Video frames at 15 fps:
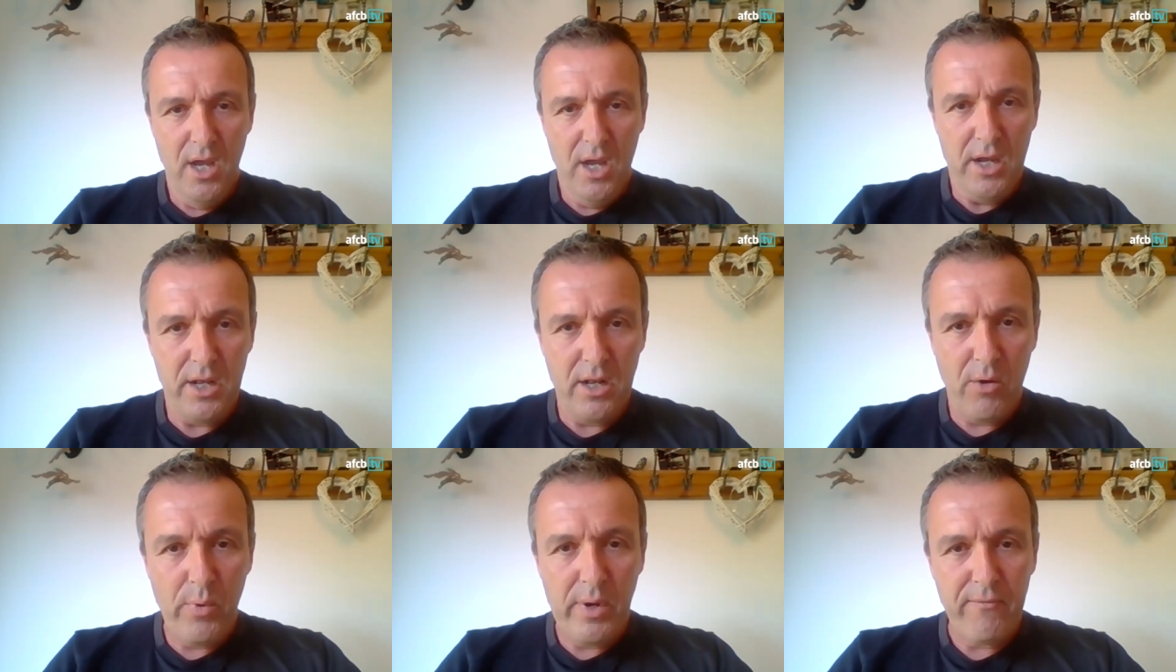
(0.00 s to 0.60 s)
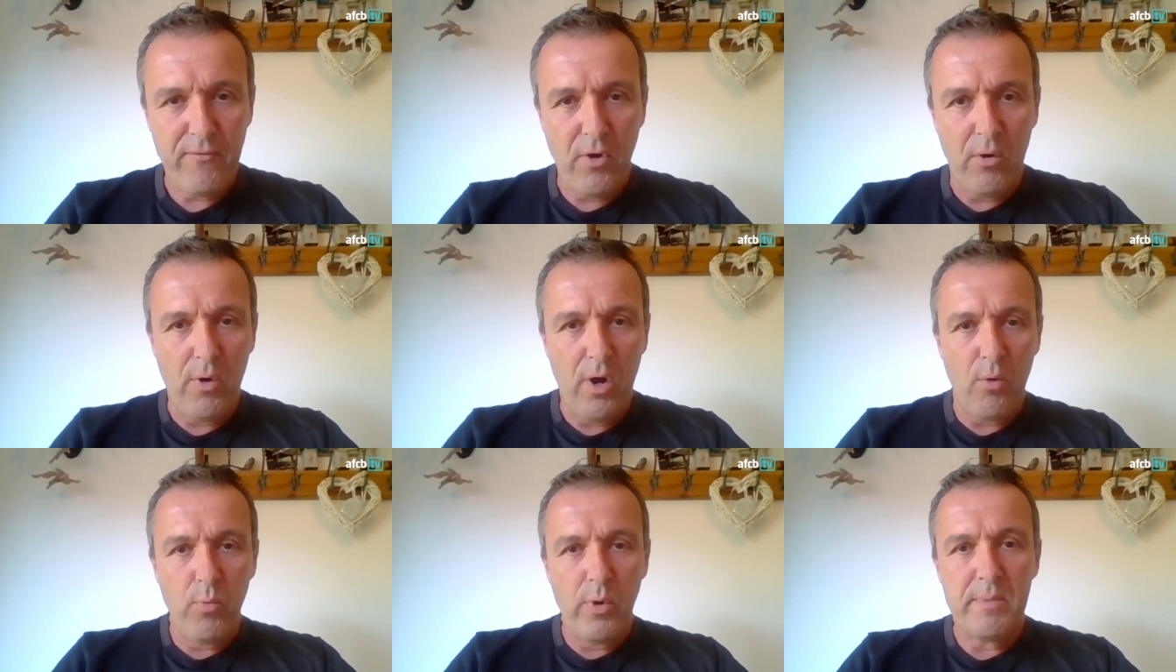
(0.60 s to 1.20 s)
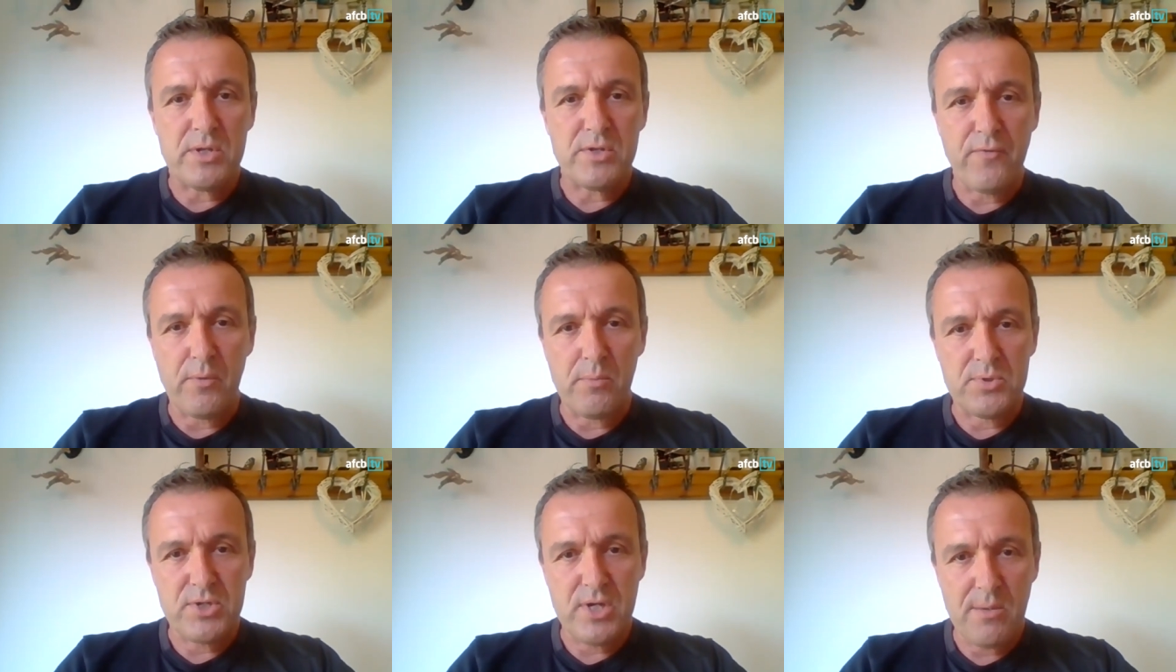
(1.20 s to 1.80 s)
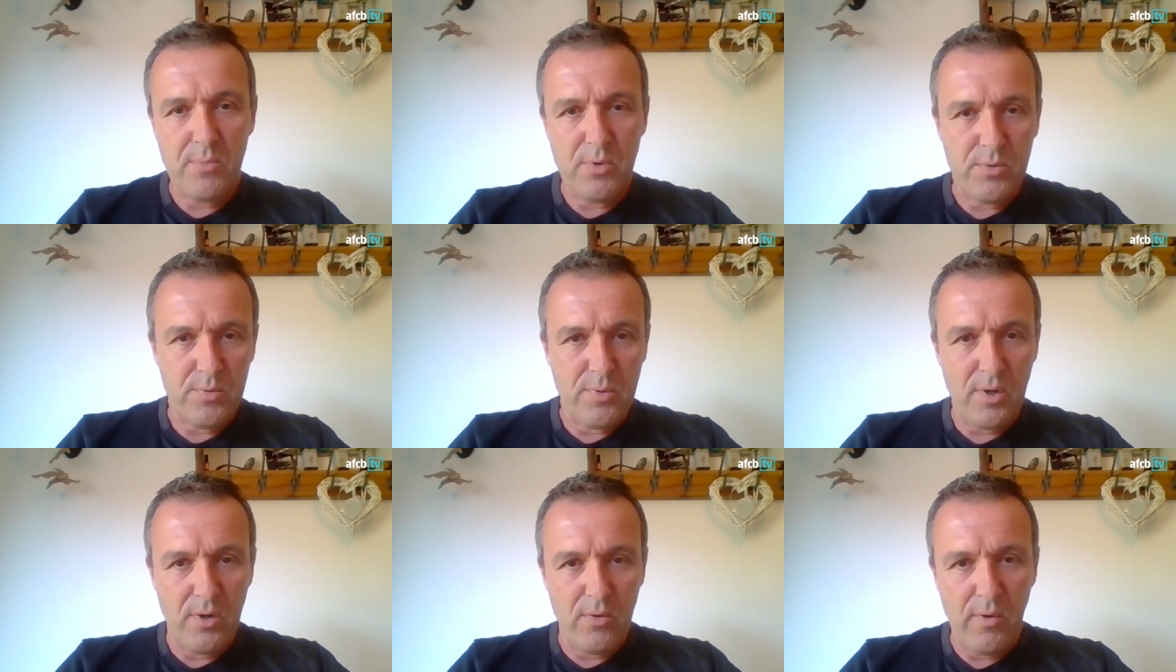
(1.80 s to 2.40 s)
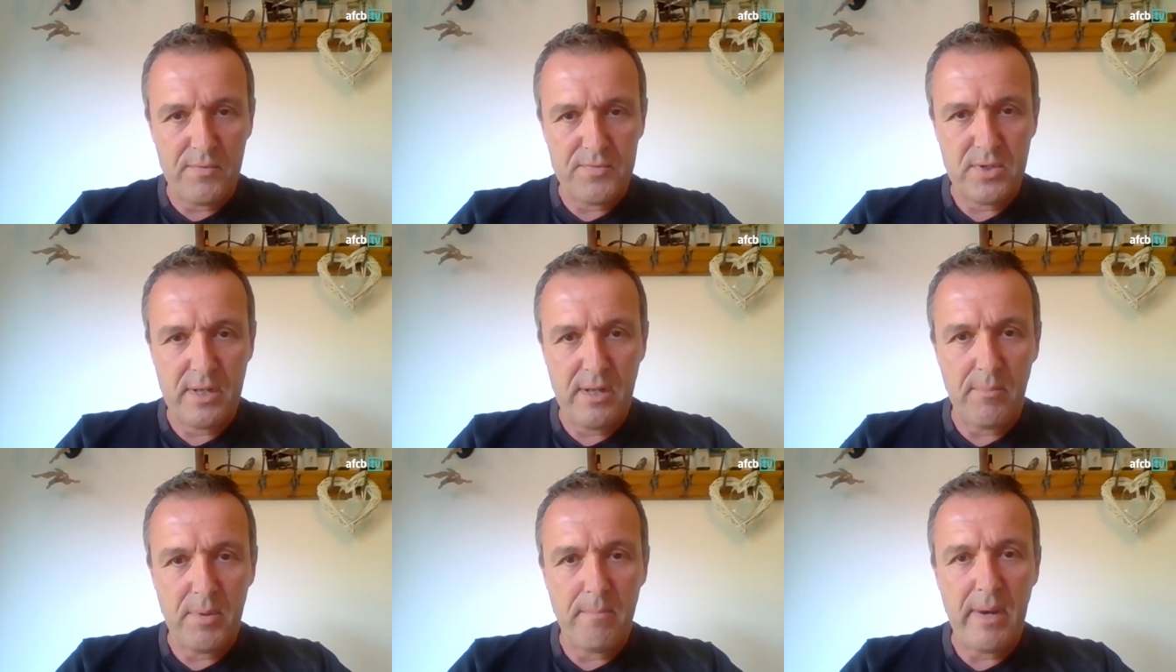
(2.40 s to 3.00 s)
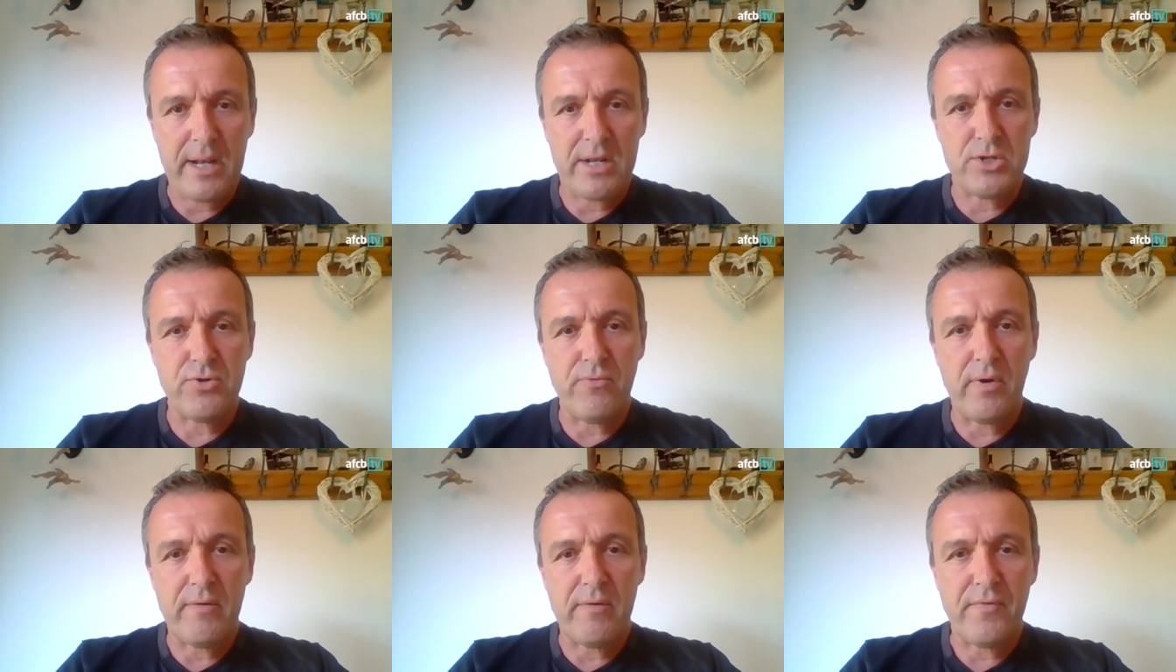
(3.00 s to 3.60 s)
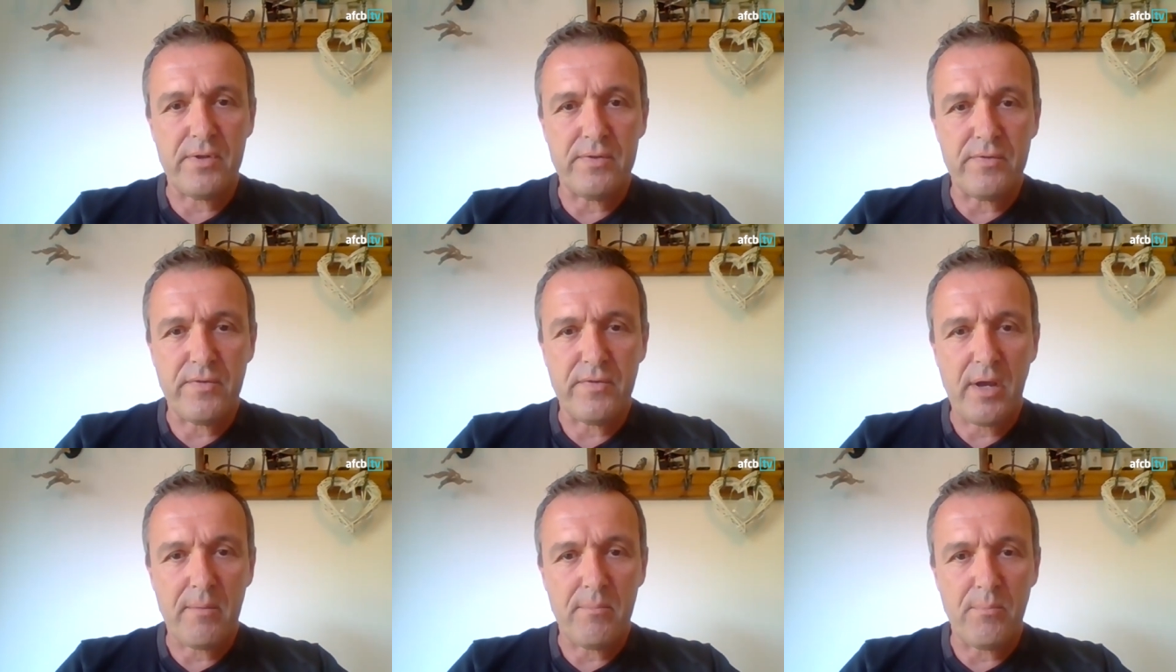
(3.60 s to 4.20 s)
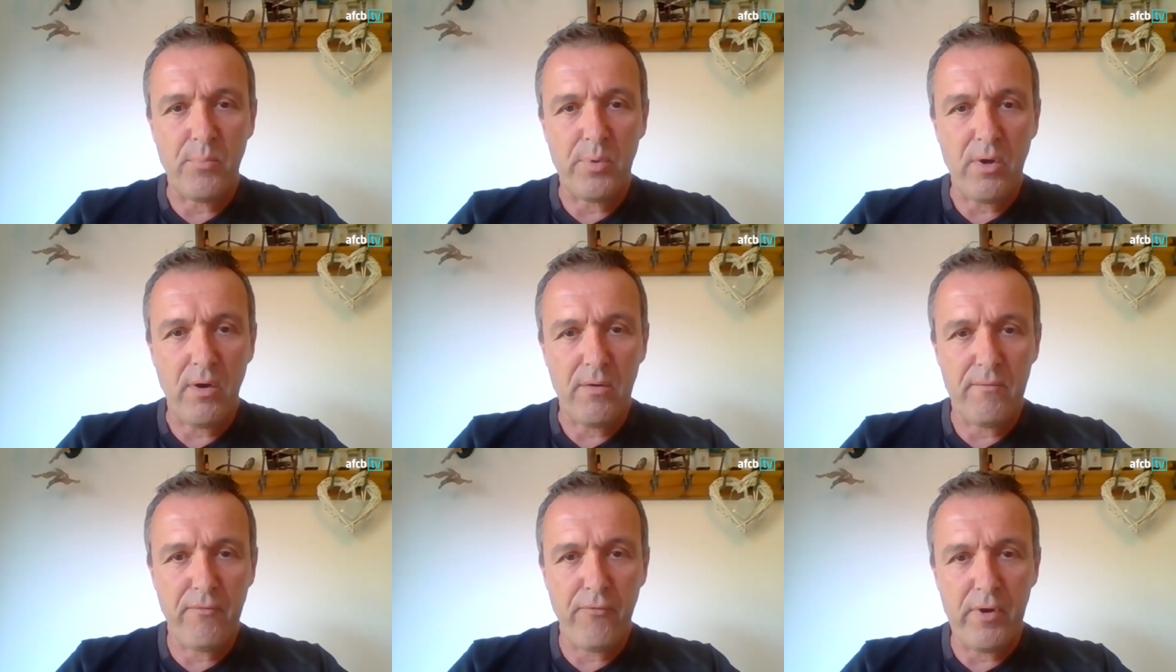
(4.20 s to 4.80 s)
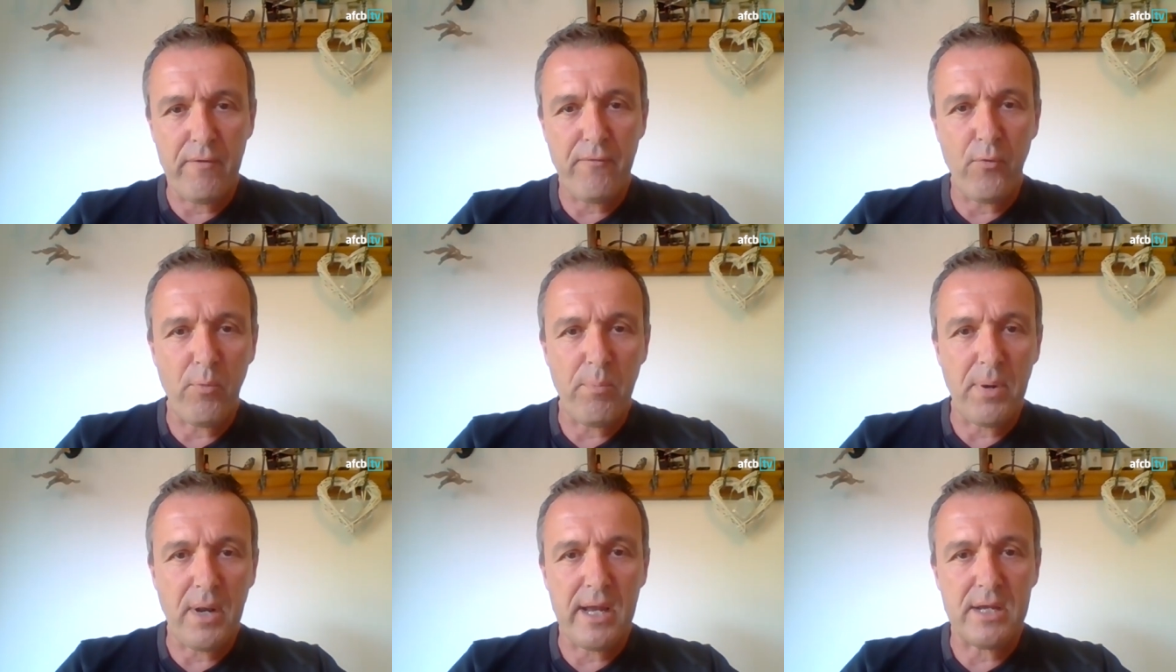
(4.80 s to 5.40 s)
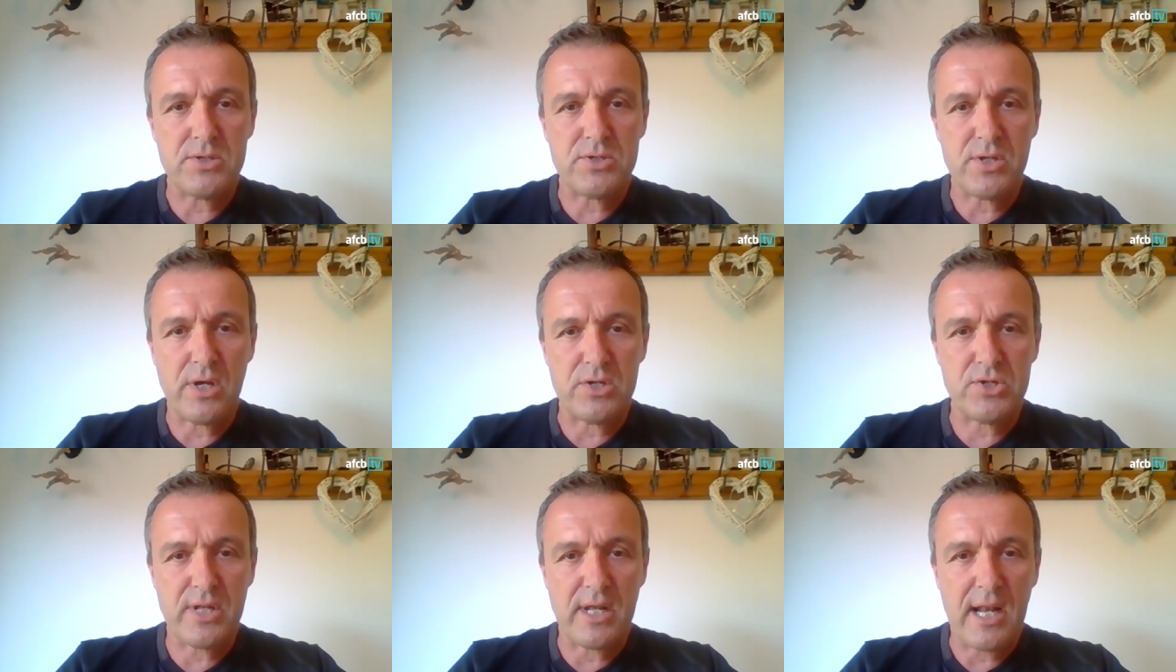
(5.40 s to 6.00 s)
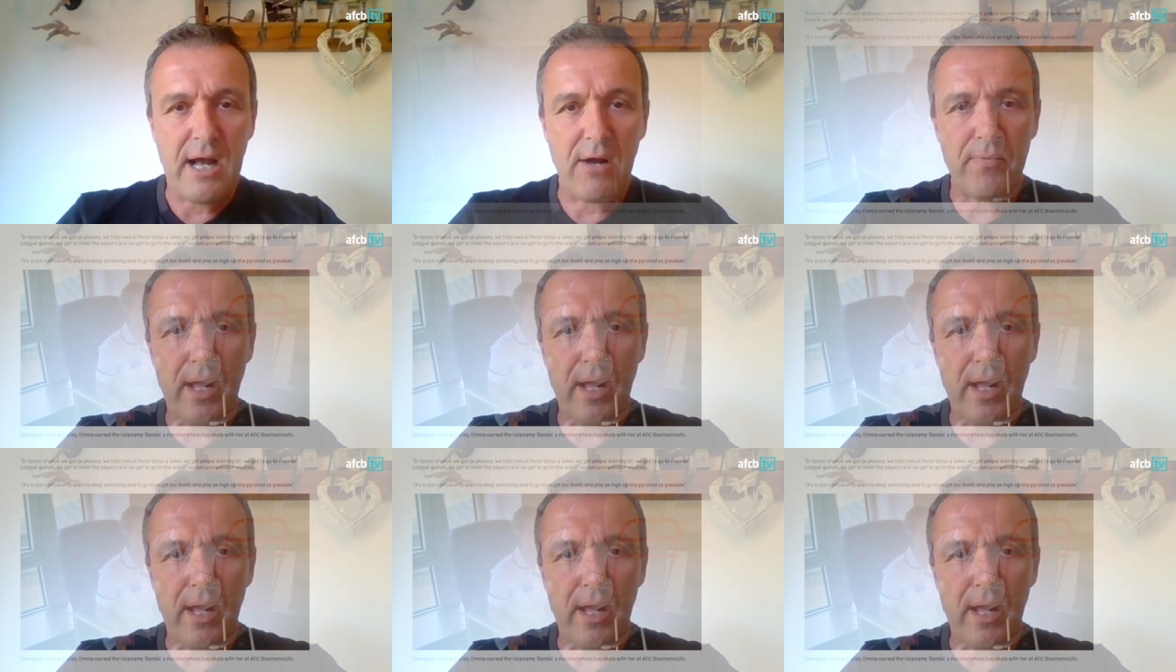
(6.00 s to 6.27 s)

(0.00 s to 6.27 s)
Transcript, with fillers: you know, we've got our women's football team who obviously I'm the manager of, and we've got 3 or 4 players that are still out